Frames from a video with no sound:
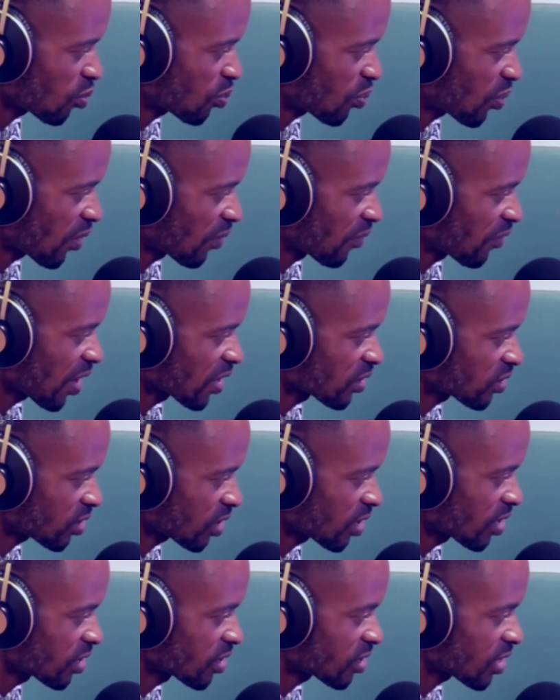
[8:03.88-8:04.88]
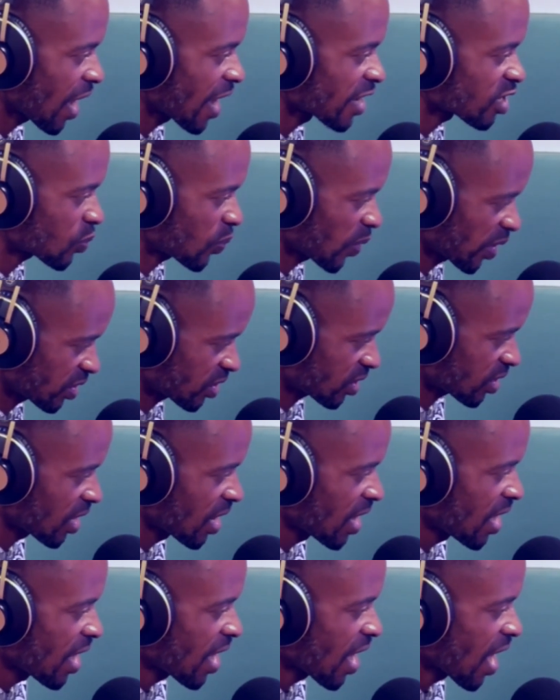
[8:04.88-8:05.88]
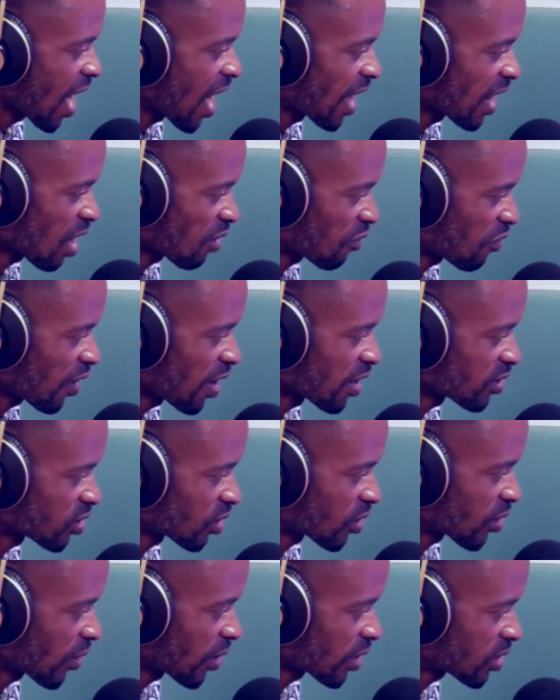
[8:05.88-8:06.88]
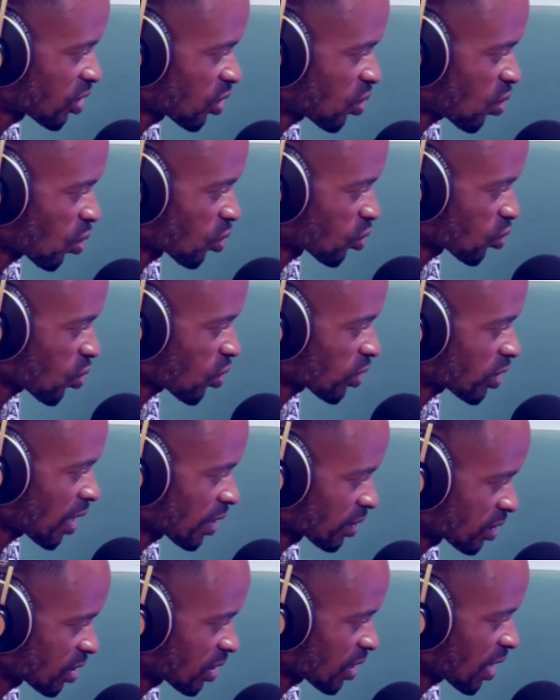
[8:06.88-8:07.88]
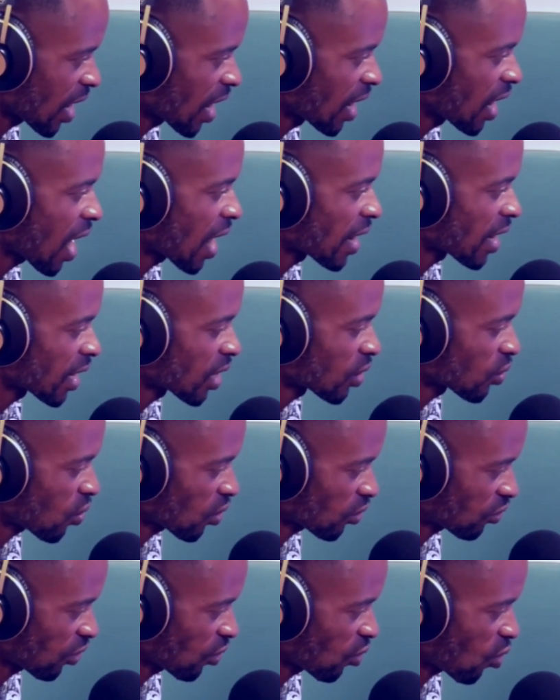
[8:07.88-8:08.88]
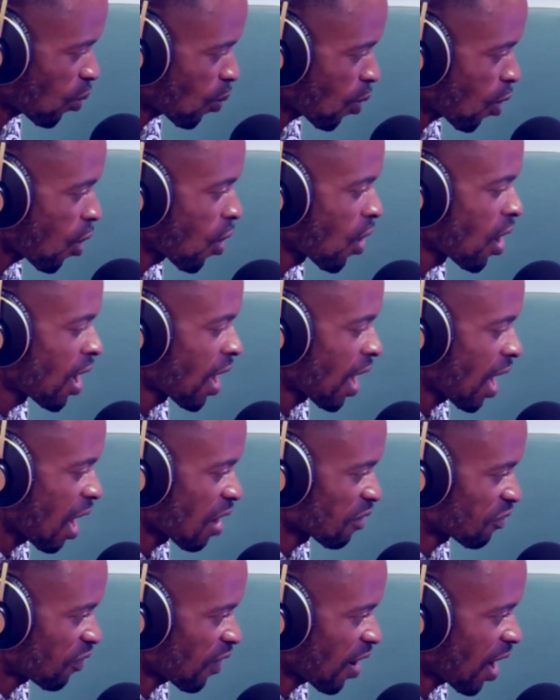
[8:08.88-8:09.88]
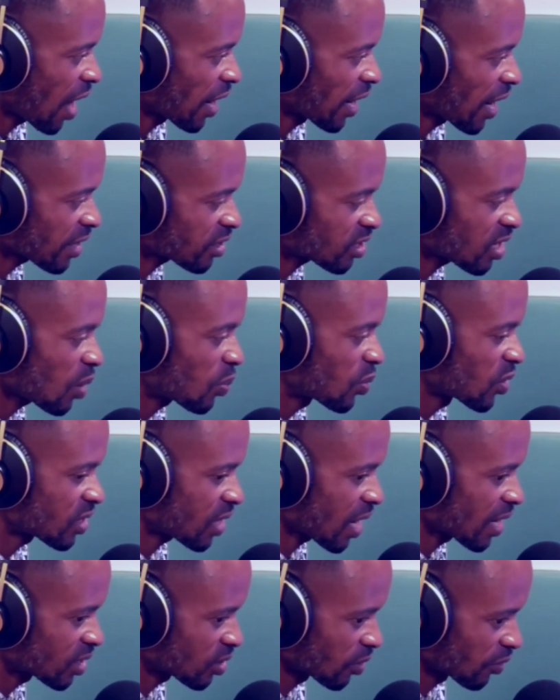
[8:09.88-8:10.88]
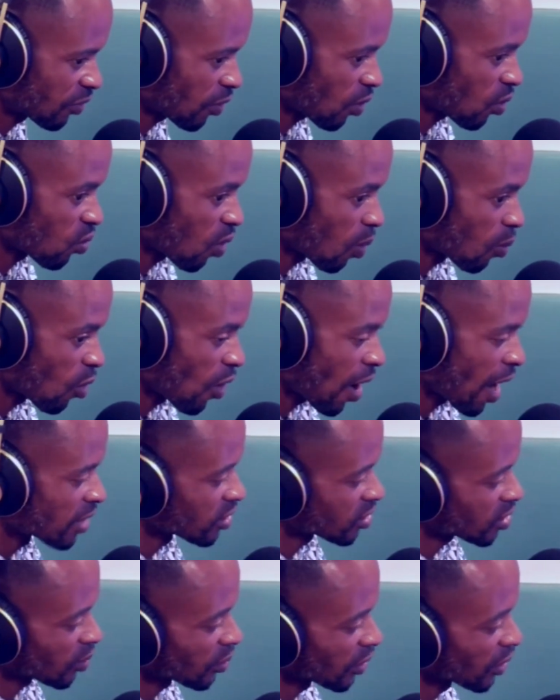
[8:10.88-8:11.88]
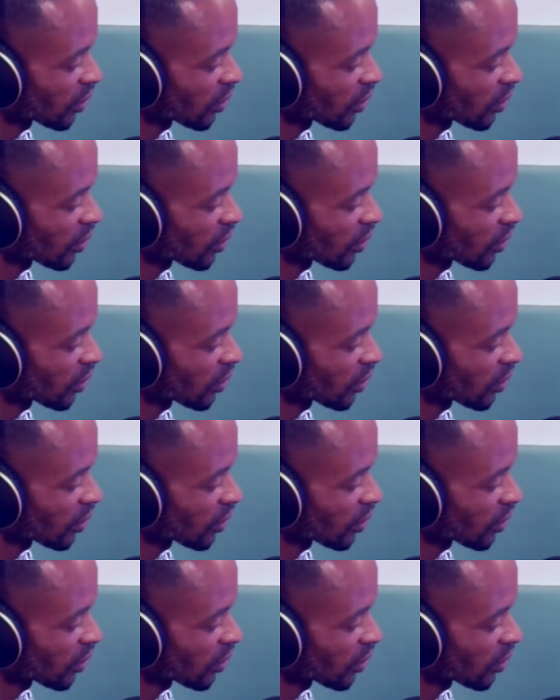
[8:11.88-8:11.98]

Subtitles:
prevention expert and a security consultant and a yene kwotwe nkomo efa National Peace Council for one more ansem you.